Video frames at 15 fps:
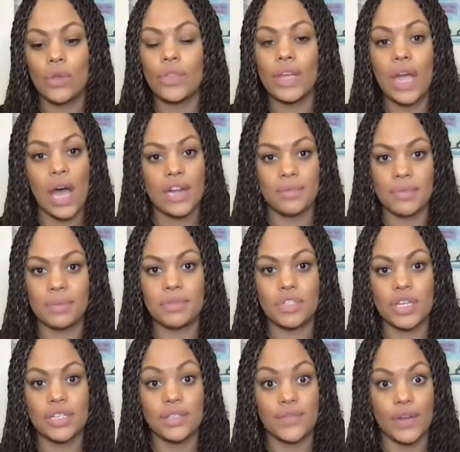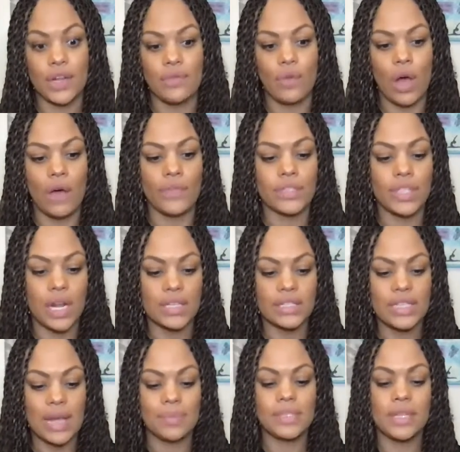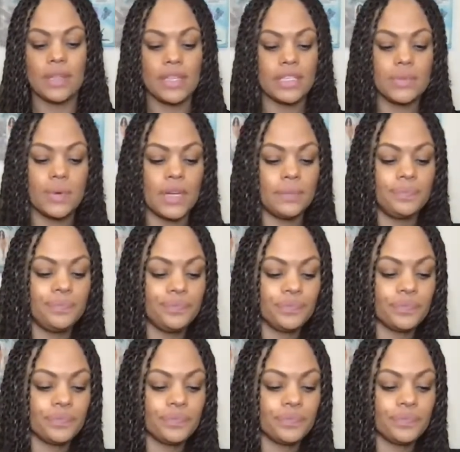the condom demonstrations very involved. There's a lot of steps. This one